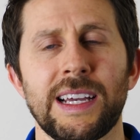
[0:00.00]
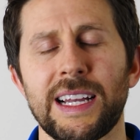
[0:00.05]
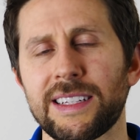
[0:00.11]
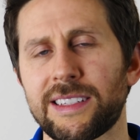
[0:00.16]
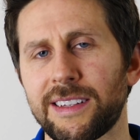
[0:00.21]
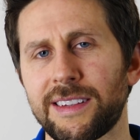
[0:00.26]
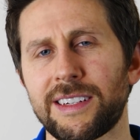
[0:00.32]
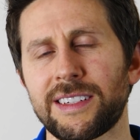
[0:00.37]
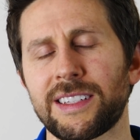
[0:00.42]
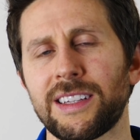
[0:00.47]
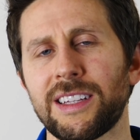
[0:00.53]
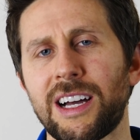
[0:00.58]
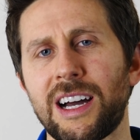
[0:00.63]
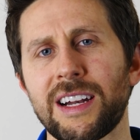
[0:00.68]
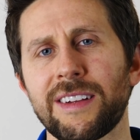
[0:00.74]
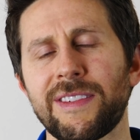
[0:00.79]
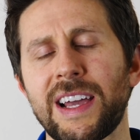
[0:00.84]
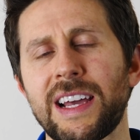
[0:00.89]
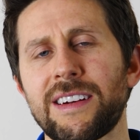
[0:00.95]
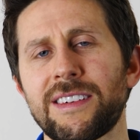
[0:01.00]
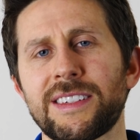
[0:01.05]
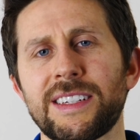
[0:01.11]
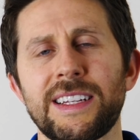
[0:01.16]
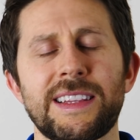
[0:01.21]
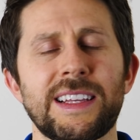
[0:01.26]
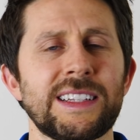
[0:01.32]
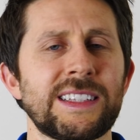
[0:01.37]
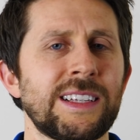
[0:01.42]
And so there's a lot of
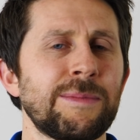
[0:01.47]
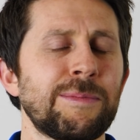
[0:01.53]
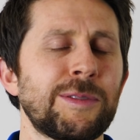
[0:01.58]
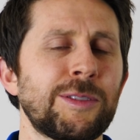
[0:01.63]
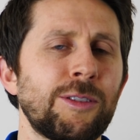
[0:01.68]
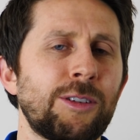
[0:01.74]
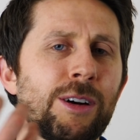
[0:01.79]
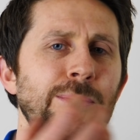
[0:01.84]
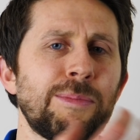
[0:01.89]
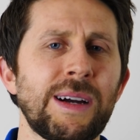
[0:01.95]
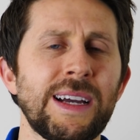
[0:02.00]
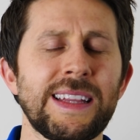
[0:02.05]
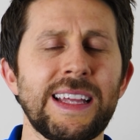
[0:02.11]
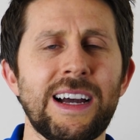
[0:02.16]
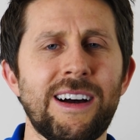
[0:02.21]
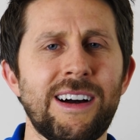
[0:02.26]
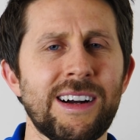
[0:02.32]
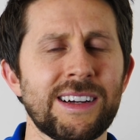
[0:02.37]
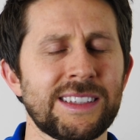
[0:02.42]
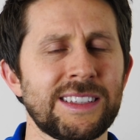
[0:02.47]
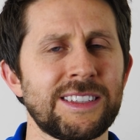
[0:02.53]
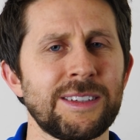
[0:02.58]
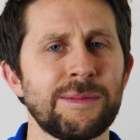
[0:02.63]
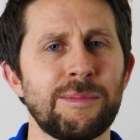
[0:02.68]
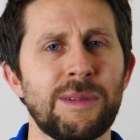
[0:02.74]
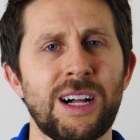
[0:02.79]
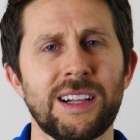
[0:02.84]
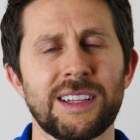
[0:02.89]
energy that's absorbed by that
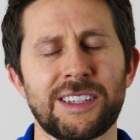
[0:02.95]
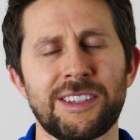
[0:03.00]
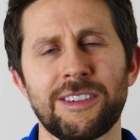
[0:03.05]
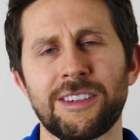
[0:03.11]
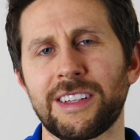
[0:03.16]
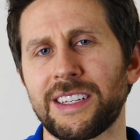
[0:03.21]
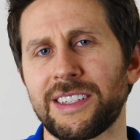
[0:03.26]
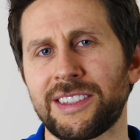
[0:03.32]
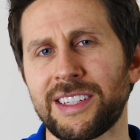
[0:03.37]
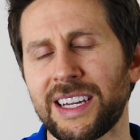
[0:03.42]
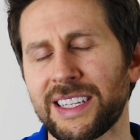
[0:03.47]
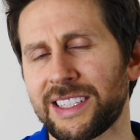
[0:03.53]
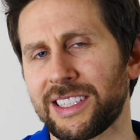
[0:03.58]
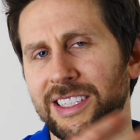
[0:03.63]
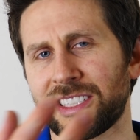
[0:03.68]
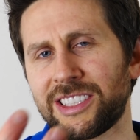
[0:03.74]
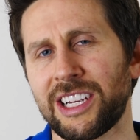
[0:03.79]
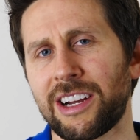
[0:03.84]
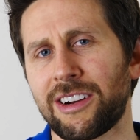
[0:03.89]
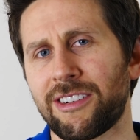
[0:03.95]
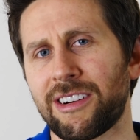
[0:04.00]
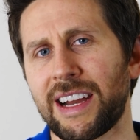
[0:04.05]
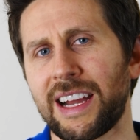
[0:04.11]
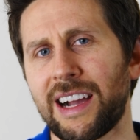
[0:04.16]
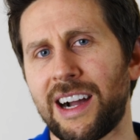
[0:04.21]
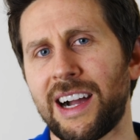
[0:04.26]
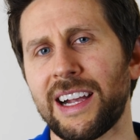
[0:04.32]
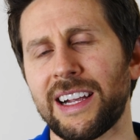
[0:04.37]
oxygen molecule that doesn't
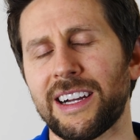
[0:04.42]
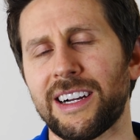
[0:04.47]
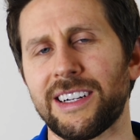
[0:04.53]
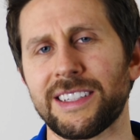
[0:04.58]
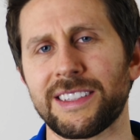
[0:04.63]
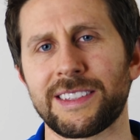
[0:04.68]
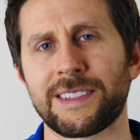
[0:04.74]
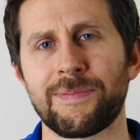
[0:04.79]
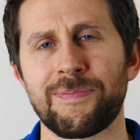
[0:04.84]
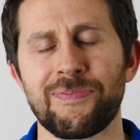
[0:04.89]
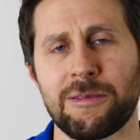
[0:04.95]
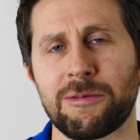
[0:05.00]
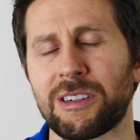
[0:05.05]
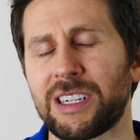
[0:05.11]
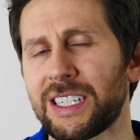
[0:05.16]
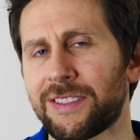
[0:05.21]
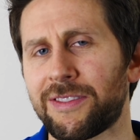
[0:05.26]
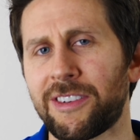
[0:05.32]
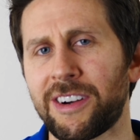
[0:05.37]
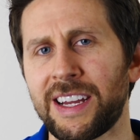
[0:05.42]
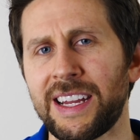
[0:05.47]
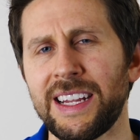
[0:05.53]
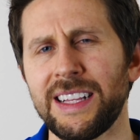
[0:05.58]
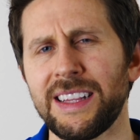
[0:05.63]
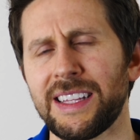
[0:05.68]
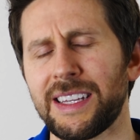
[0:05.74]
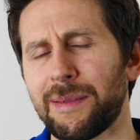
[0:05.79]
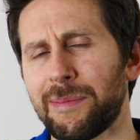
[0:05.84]
generate ions. Whereas for
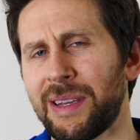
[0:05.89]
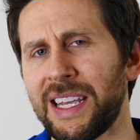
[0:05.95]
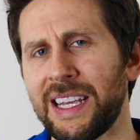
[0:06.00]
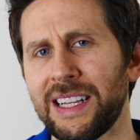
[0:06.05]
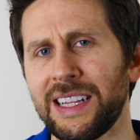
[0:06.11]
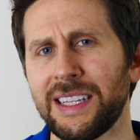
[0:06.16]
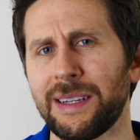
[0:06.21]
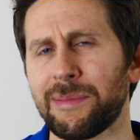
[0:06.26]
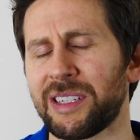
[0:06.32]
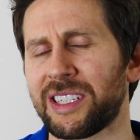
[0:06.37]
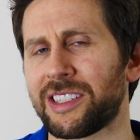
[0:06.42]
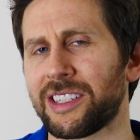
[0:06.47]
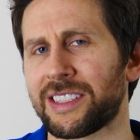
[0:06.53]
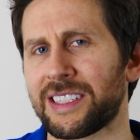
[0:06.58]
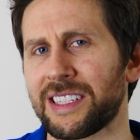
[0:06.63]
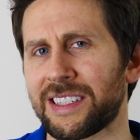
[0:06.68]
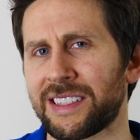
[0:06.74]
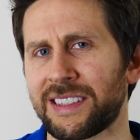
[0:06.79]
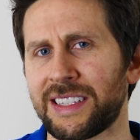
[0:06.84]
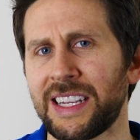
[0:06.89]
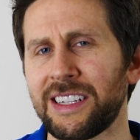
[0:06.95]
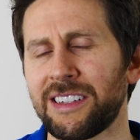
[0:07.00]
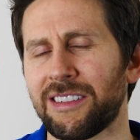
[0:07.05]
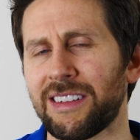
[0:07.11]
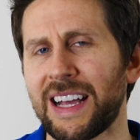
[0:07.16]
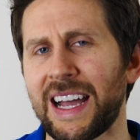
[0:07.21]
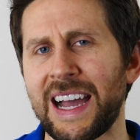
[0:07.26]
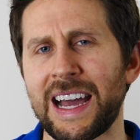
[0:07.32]
helium, helium is just a
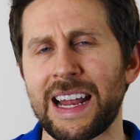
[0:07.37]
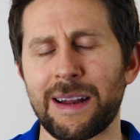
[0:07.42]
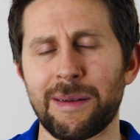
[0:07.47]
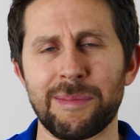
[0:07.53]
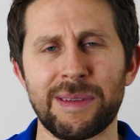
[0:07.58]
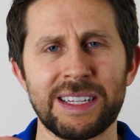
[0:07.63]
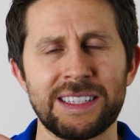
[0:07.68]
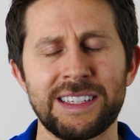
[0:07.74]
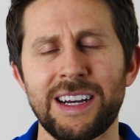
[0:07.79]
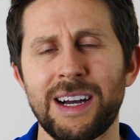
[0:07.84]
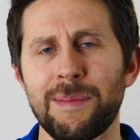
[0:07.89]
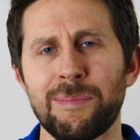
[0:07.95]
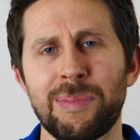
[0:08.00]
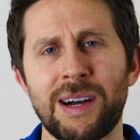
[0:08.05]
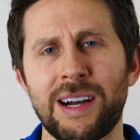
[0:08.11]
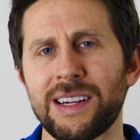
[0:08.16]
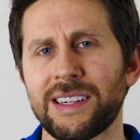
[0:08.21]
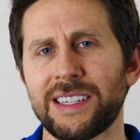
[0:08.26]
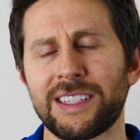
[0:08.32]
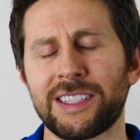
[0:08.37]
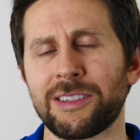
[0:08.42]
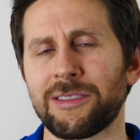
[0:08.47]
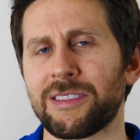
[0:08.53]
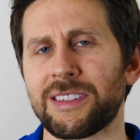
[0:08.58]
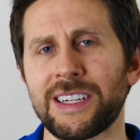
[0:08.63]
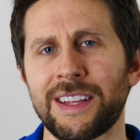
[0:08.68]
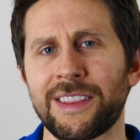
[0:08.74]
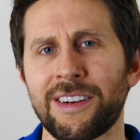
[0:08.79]
single atom. It's not bonded
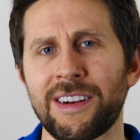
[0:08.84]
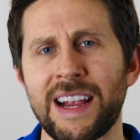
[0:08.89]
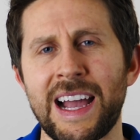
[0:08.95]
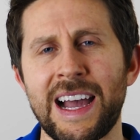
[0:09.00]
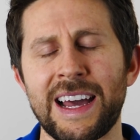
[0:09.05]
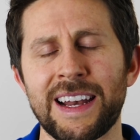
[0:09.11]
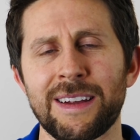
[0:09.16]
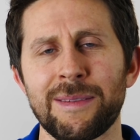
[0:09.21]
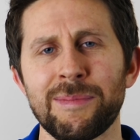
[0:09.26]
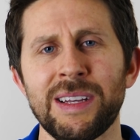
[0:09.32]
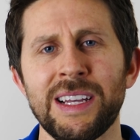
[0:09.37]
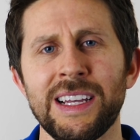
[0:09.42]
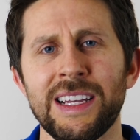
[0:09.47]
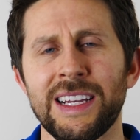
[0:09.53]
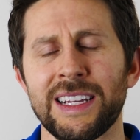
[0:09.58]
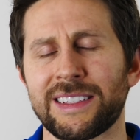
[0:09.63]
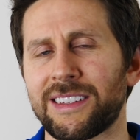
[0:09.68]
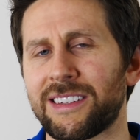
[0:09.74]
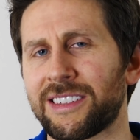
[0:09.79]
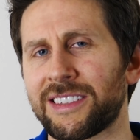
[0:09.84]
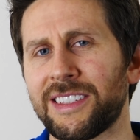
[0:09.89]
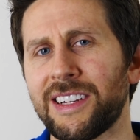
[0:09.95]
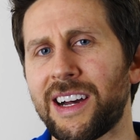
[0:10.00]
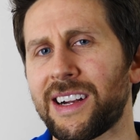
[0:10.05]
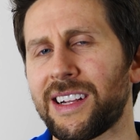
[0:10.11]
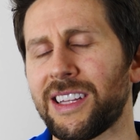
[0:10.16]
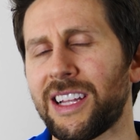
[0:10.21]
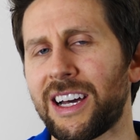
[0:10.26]
to another atom, so there's
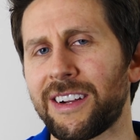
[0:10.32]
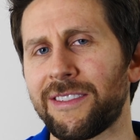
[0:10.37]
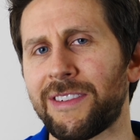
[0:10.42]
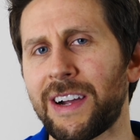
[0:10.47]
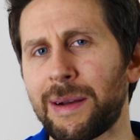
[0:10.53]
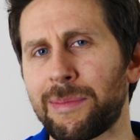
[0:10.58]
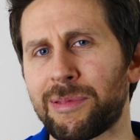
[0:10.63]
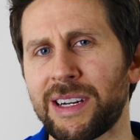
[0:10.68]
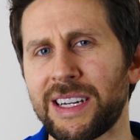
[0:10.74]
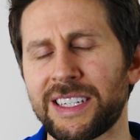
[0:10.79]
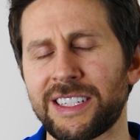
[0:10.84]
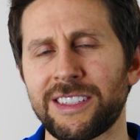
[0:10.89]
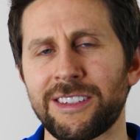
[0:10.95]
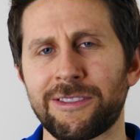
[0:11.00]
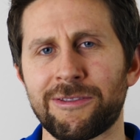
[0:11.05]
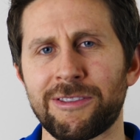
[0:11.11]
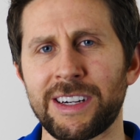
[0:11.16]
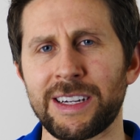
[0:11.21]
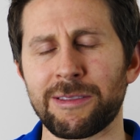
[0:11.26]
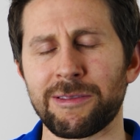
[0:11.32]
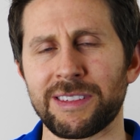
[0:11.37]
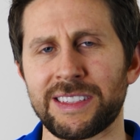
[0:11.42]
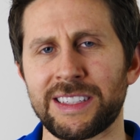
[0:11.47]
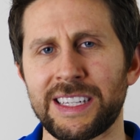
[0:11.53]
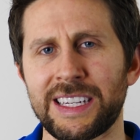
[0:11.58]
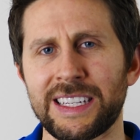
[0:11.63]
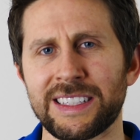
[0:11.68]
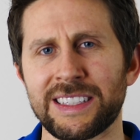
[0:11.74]
not a lot of vibrational
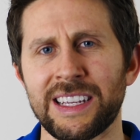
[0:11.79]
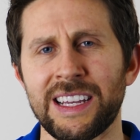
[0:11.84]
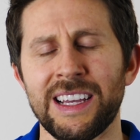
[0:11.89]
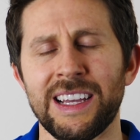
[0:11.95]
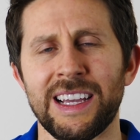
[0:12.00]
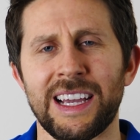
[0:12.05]
frequencies.